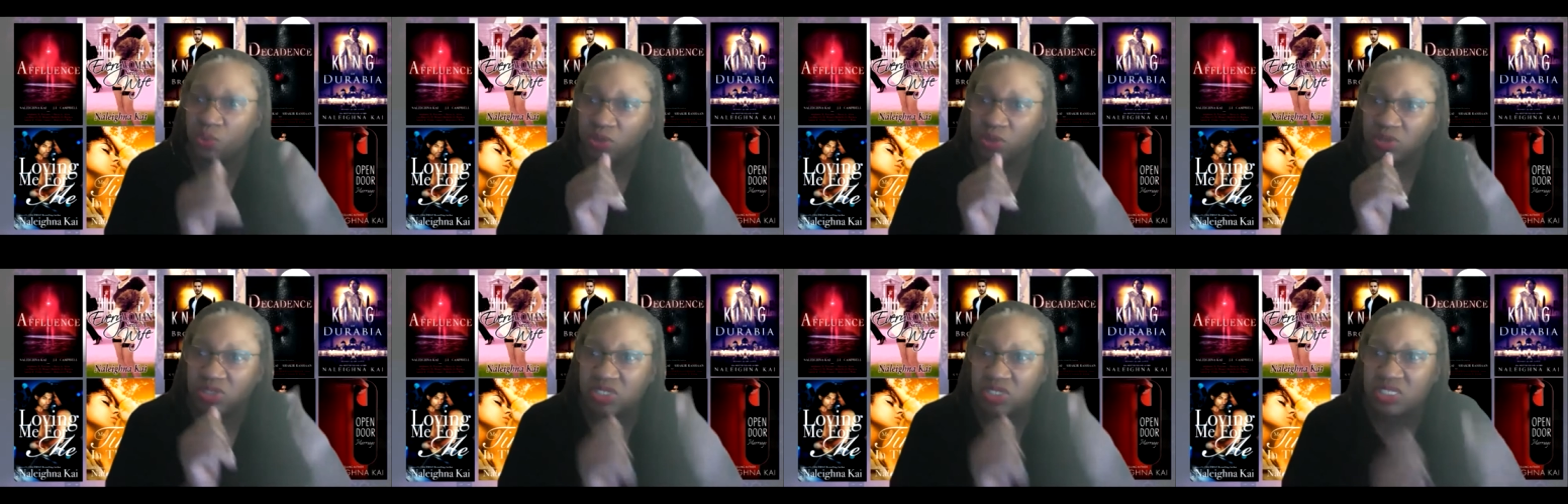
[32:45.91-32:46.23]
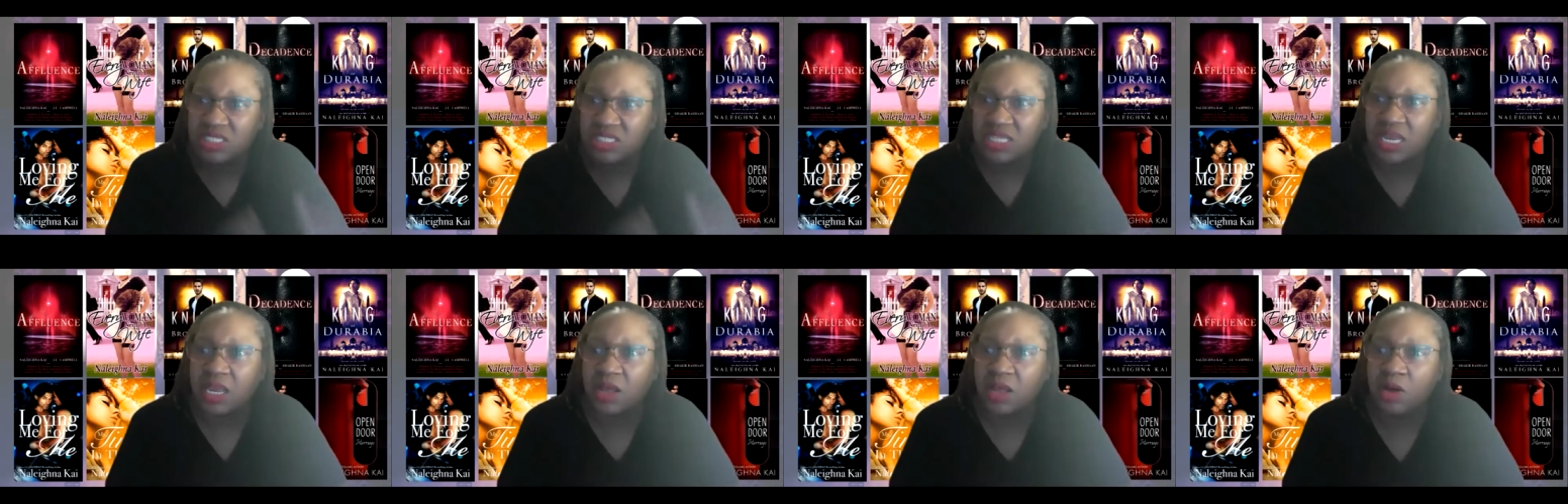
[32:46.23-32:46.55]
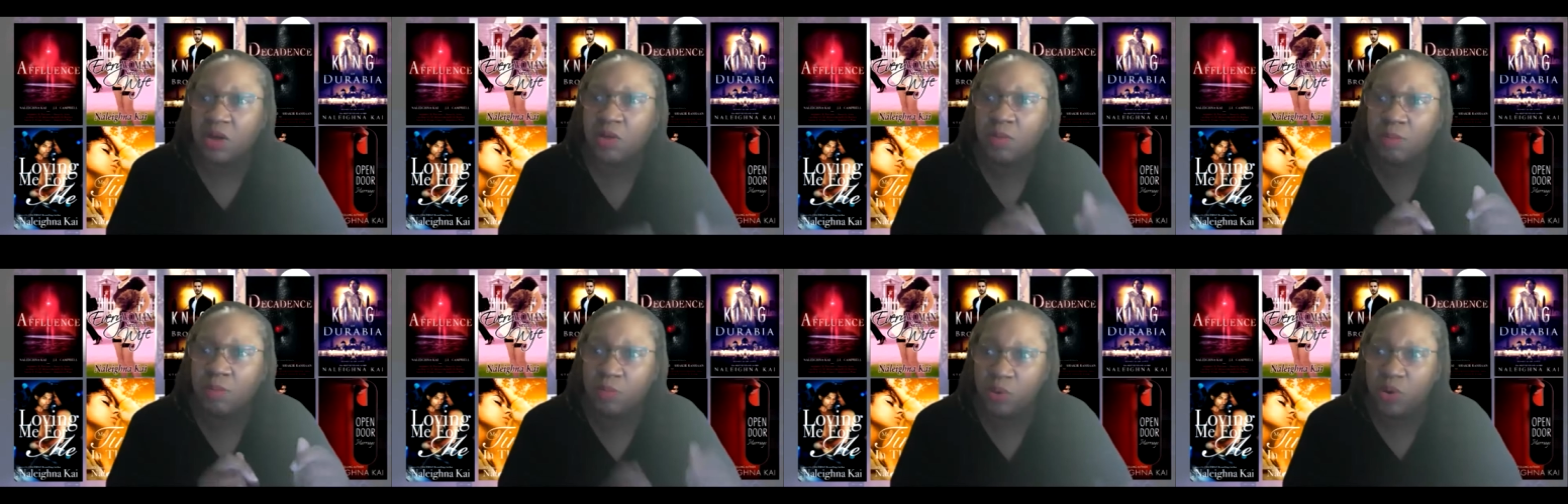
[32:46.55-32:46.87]
will
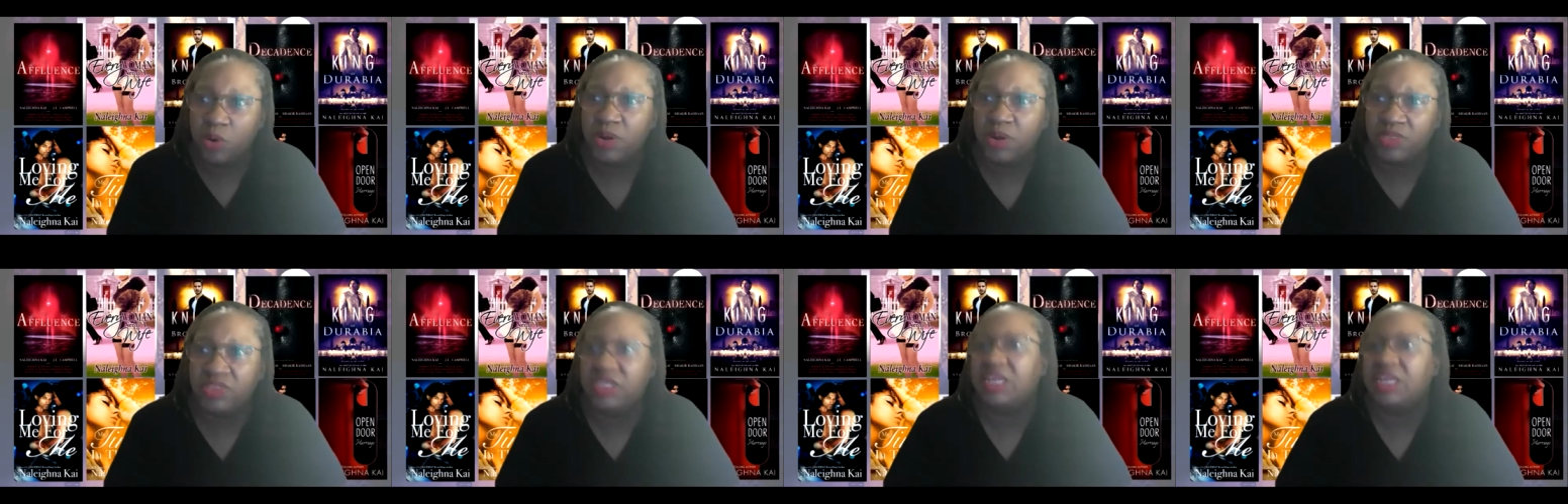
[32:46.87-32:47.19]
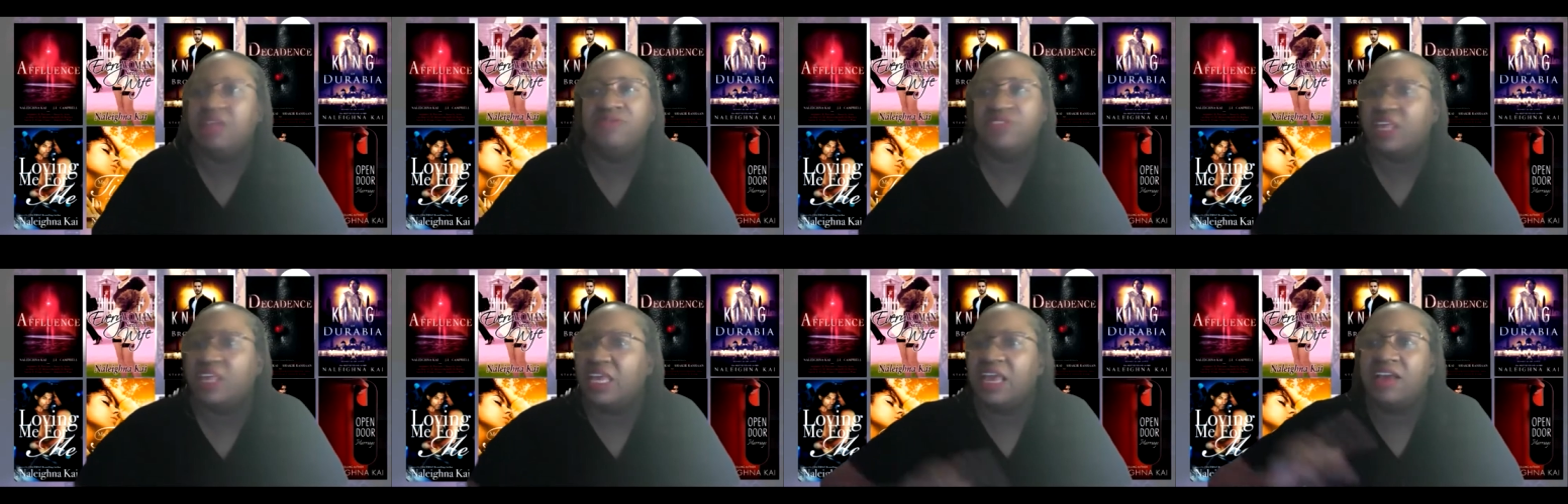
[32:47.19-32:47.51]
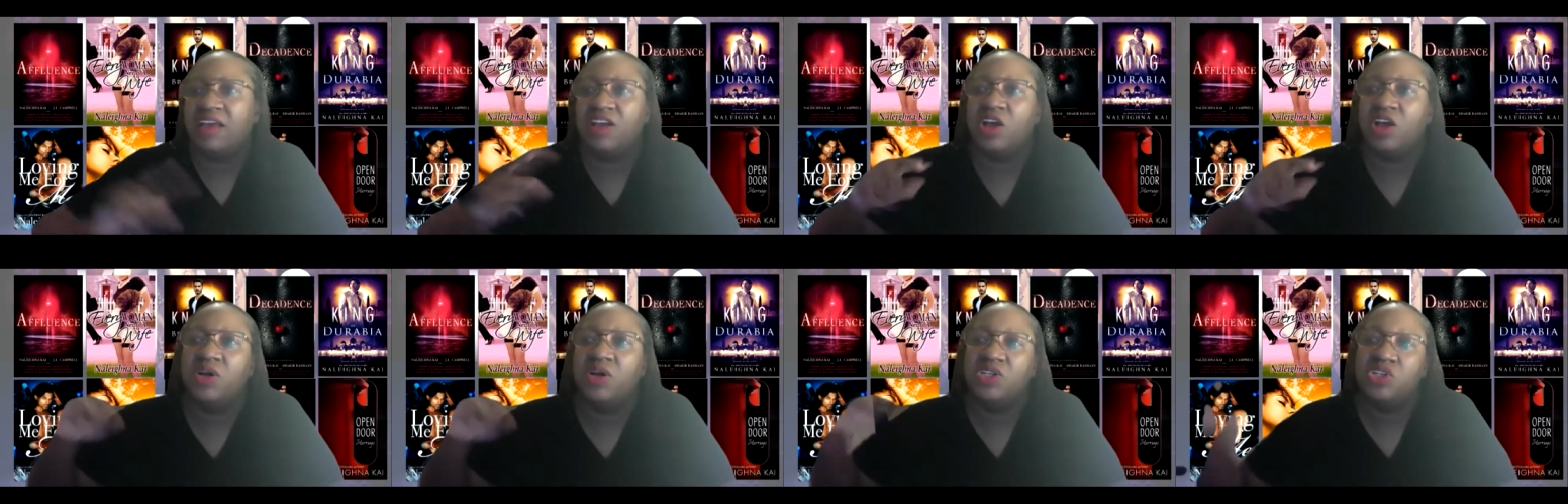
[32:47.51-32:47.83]
sell more than if they
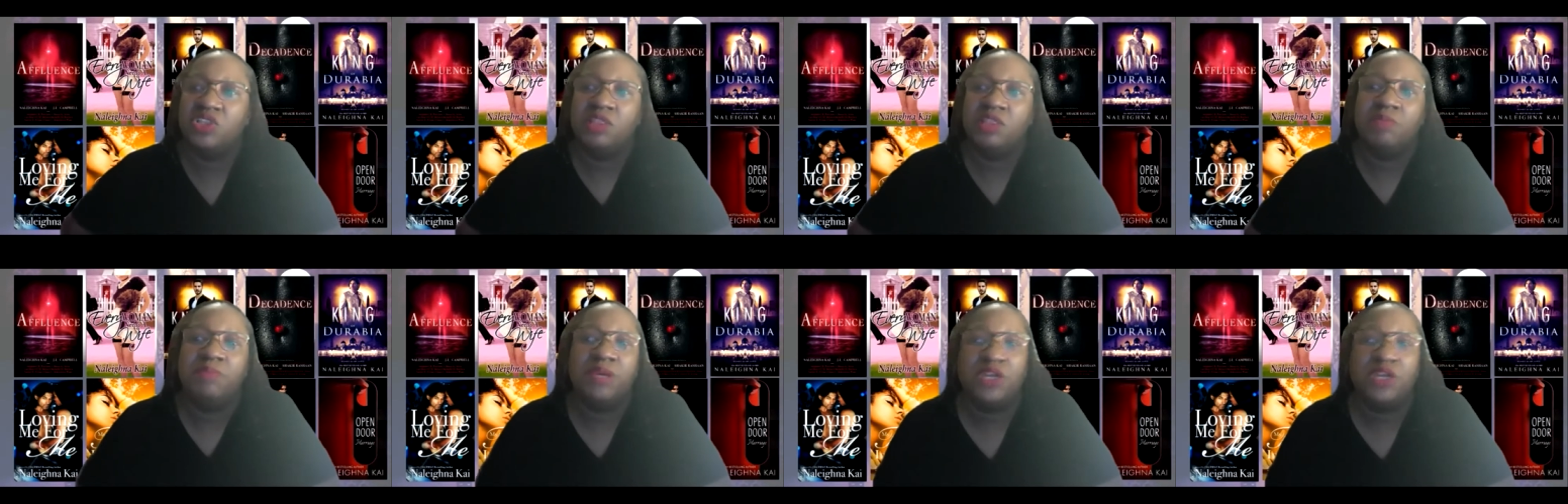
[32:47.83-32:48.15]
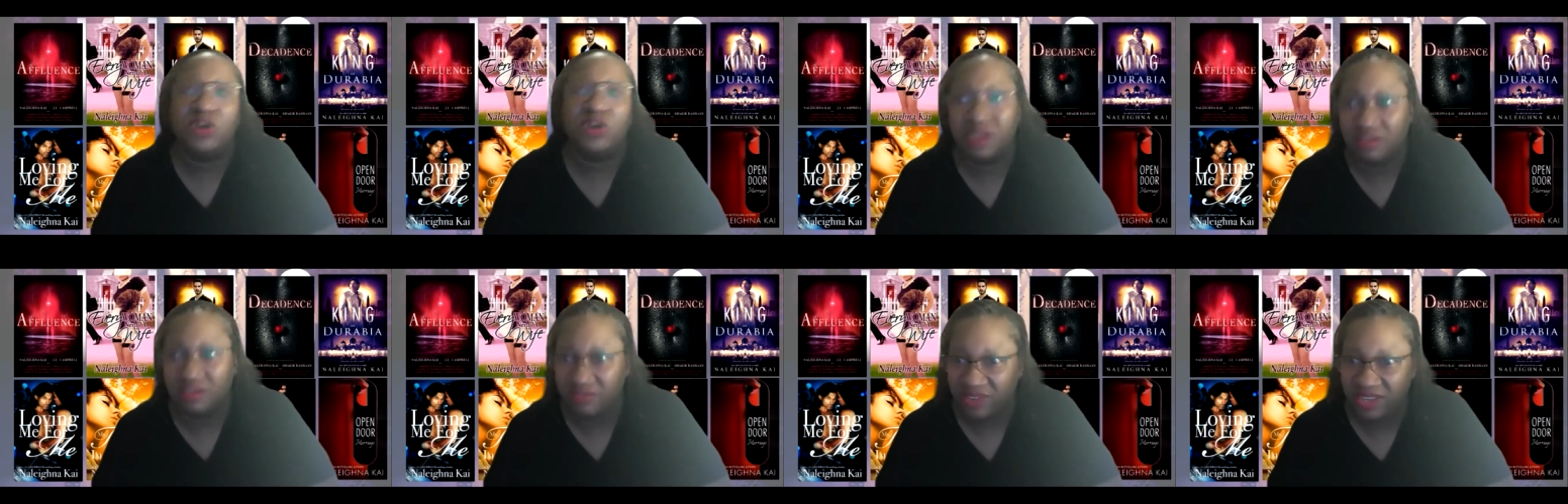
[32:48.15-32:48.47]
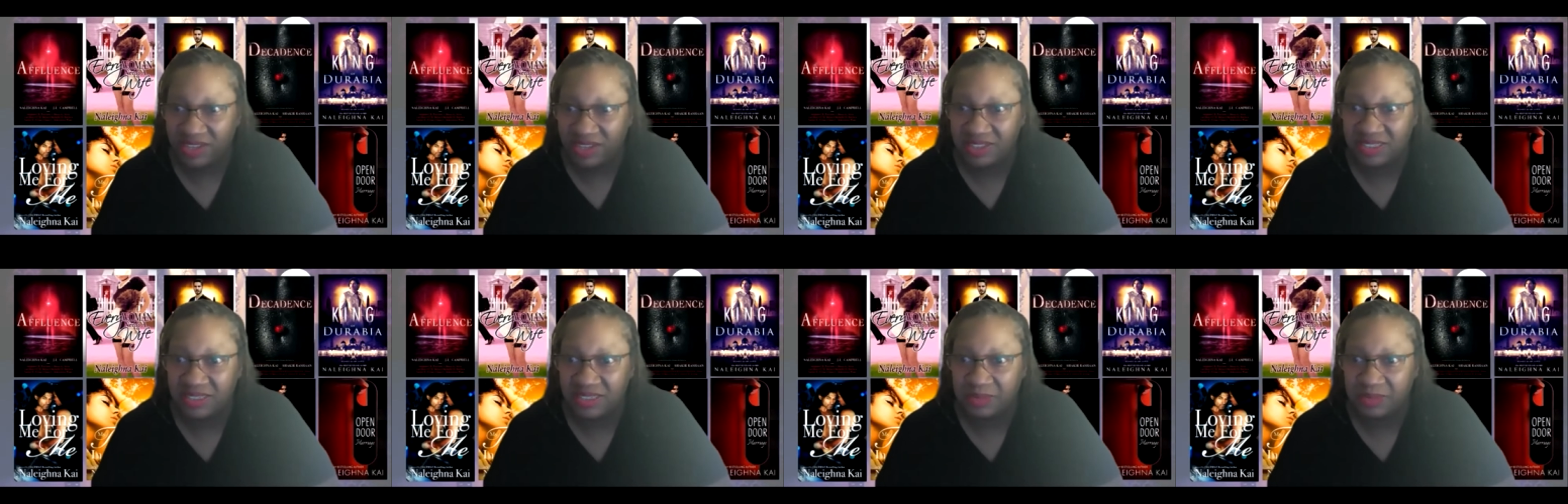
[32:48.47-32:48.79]
had gone to the bigger
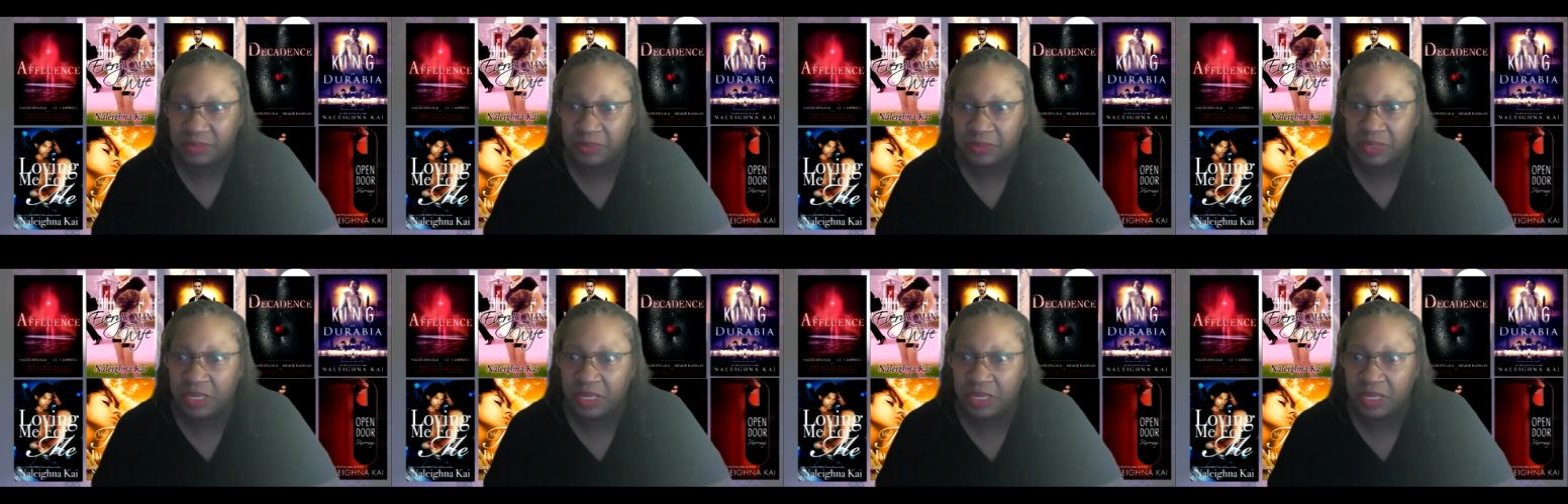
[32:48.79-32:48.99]
events